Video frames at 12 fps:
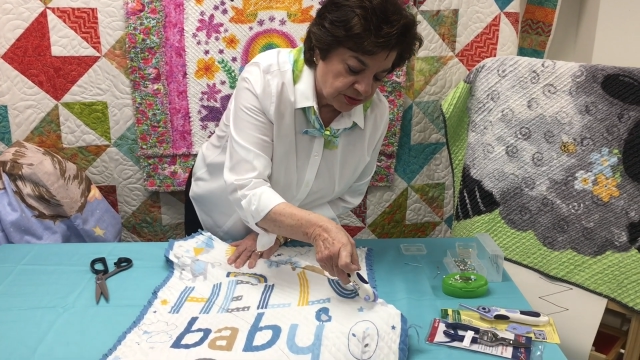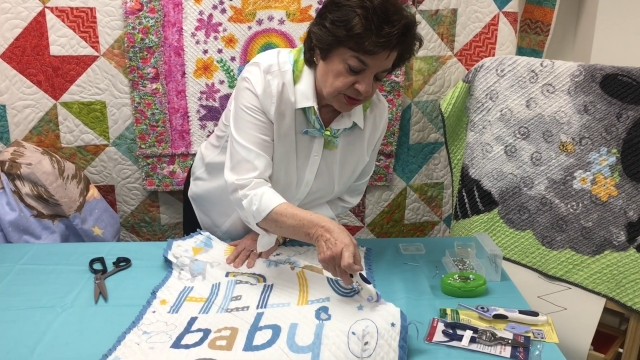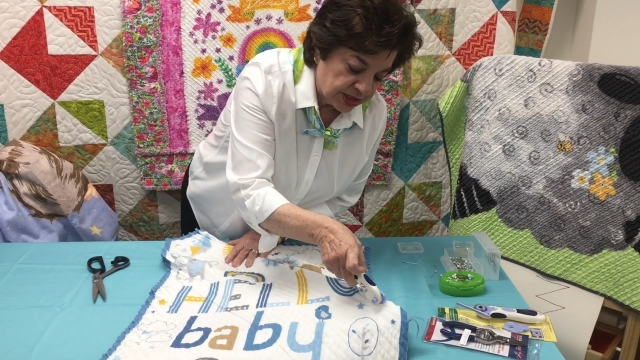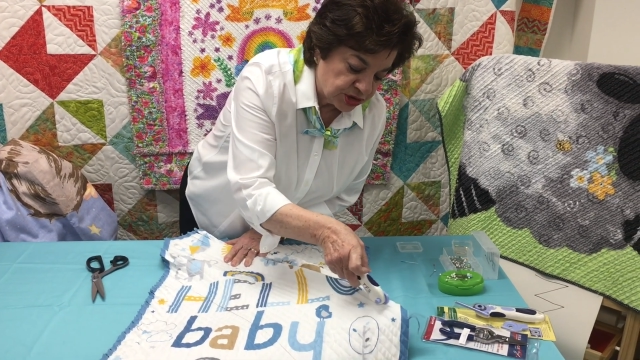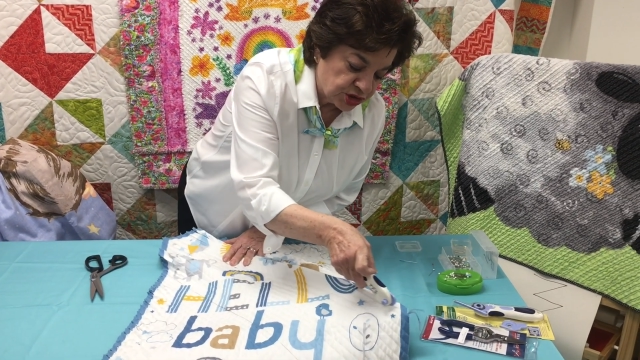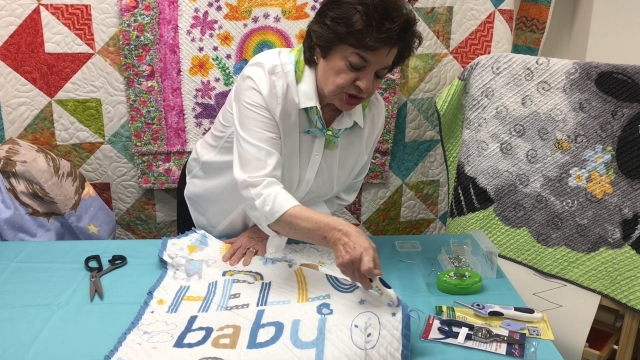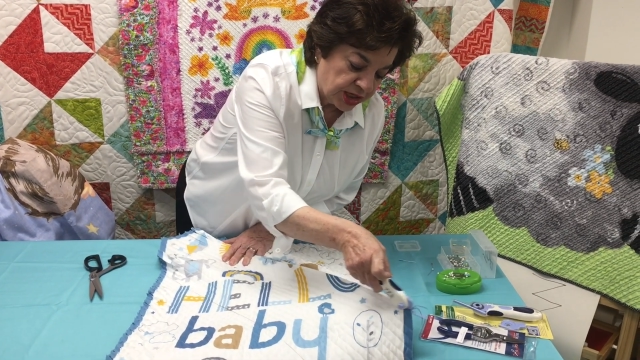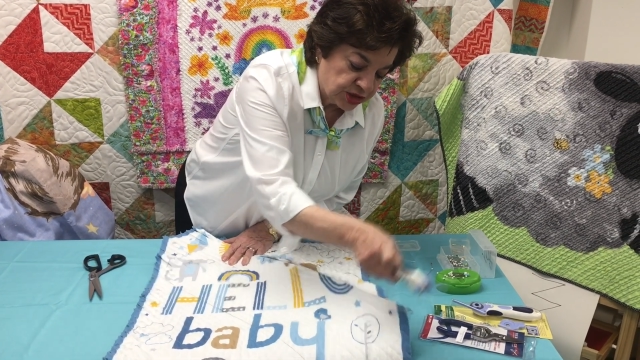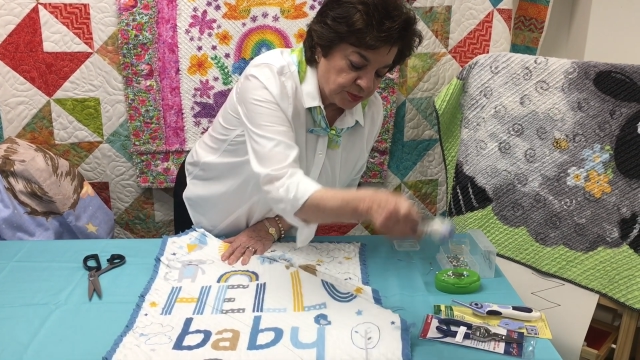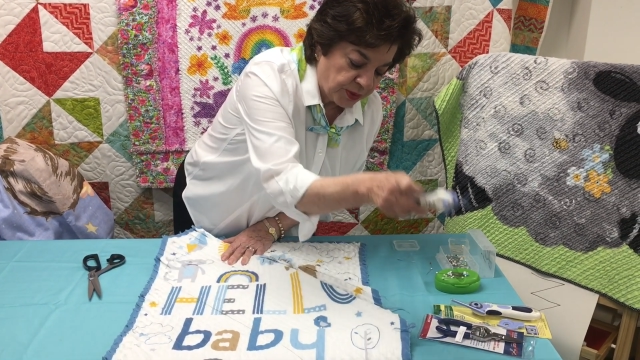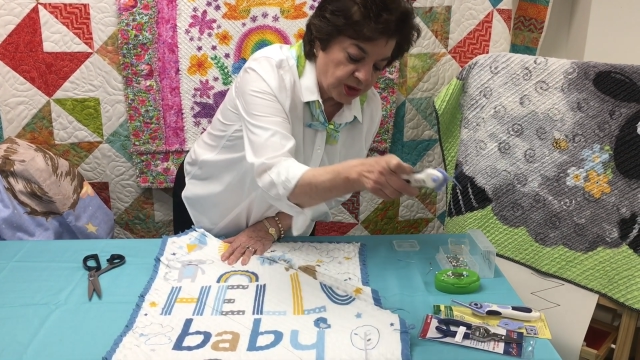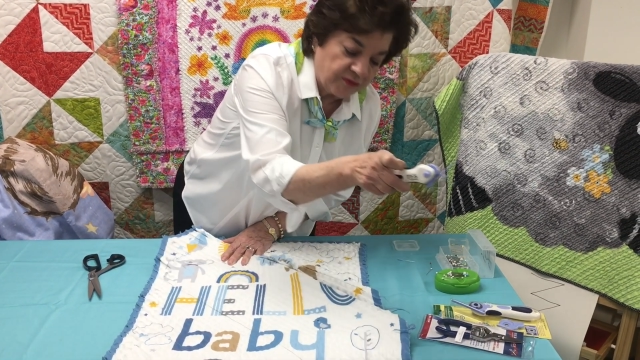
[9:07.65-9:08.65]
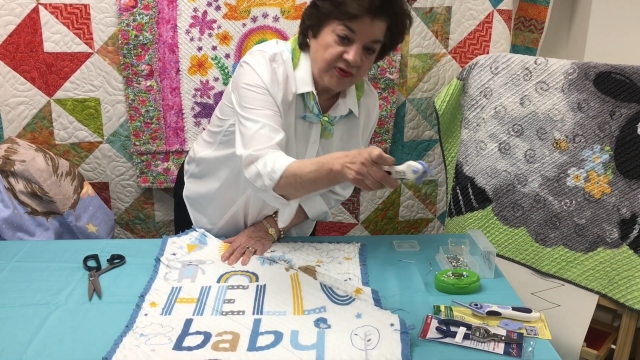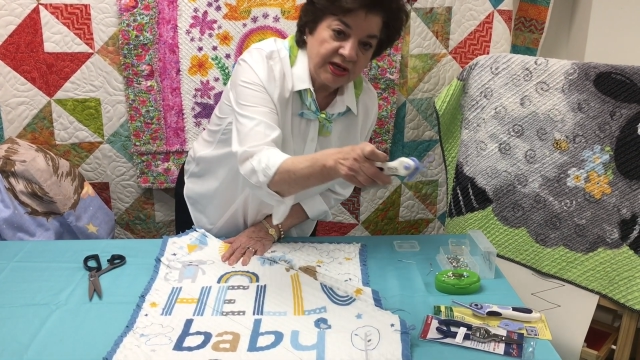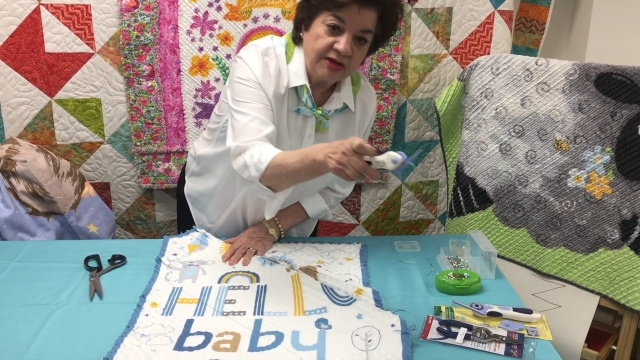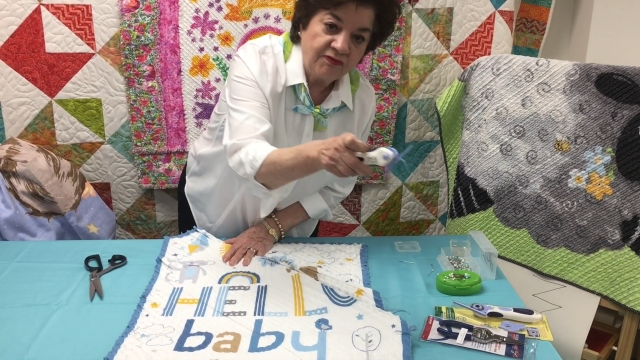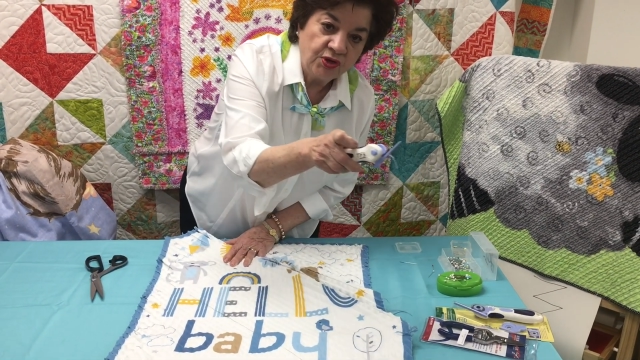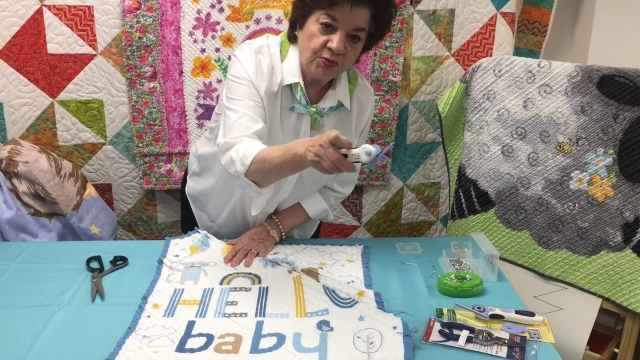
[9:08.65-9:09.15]
and it's just perfect.
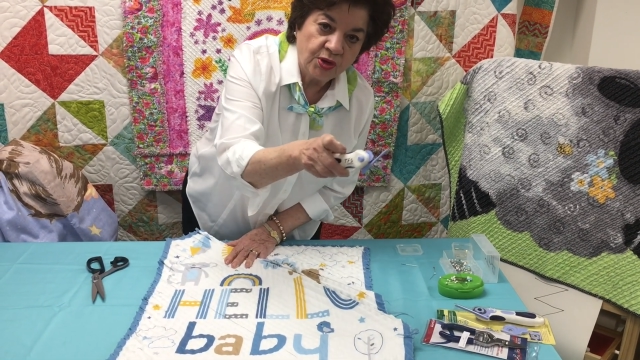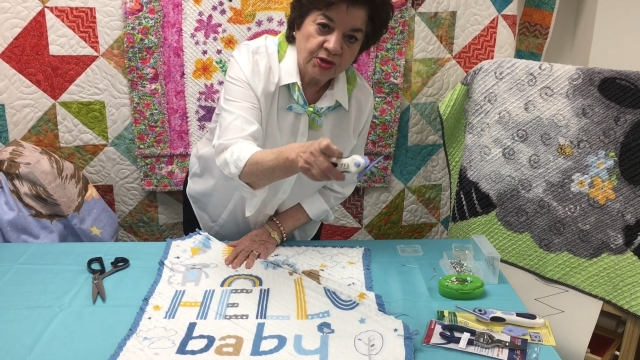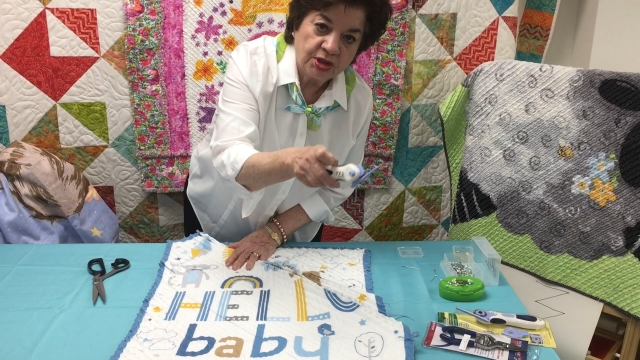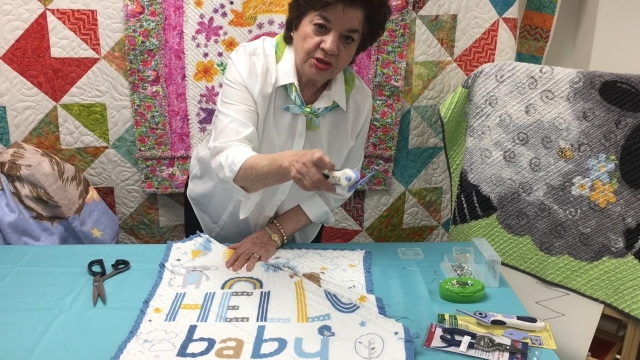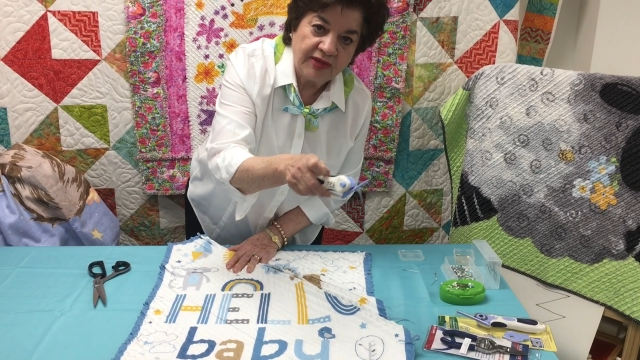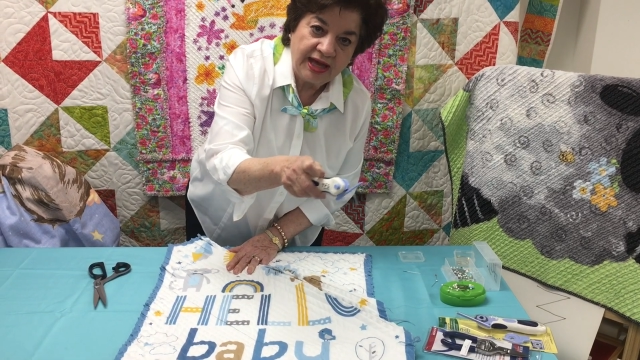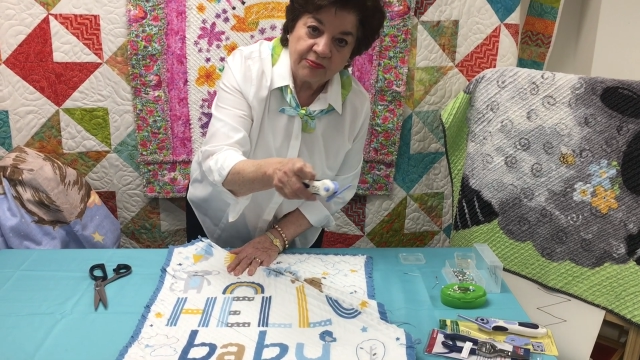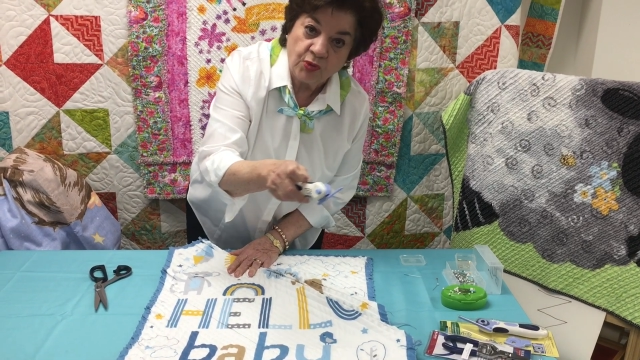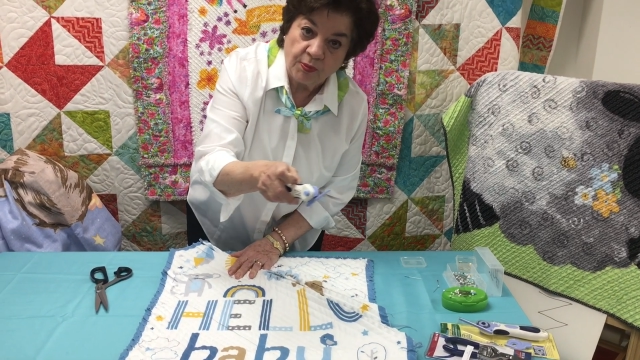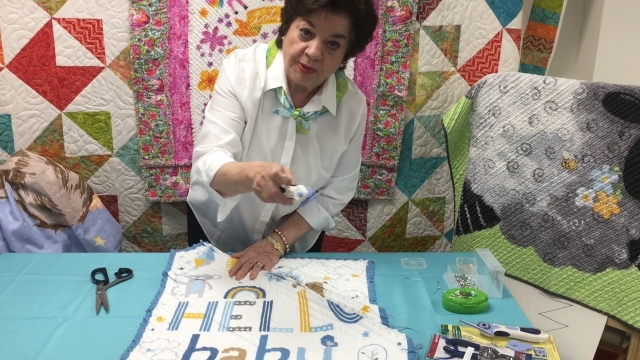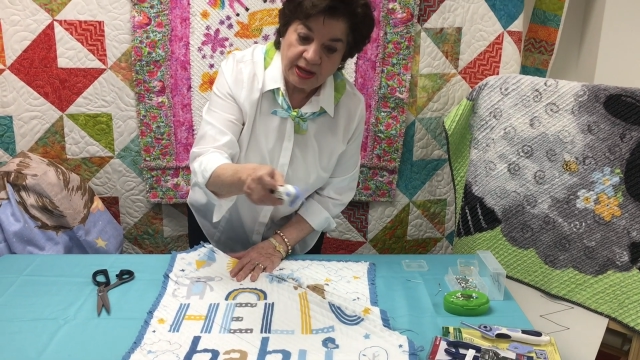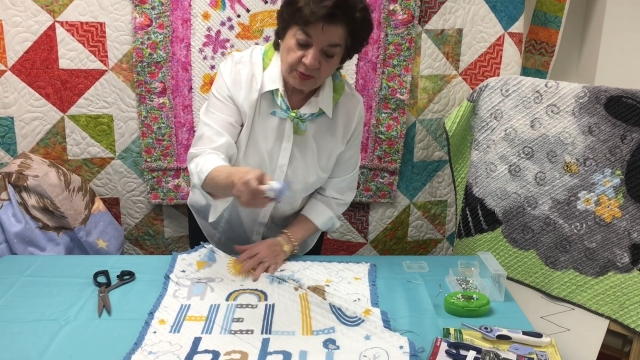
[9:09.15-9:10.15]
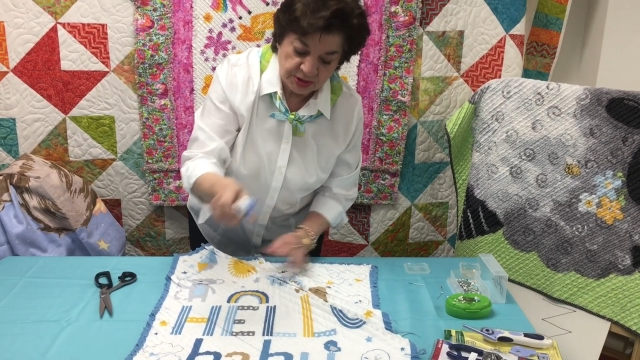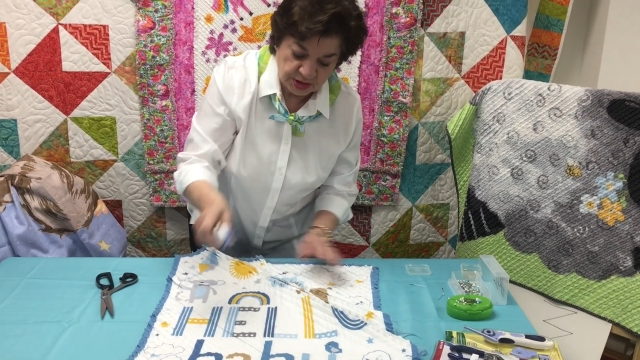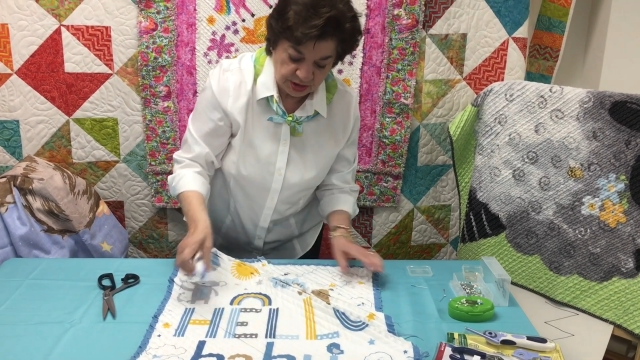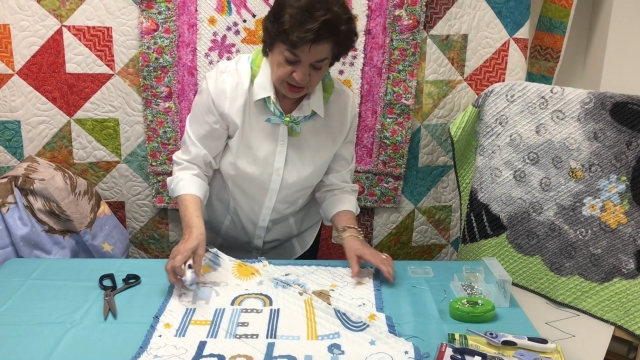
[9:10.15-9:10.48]
If you want to do that, more power to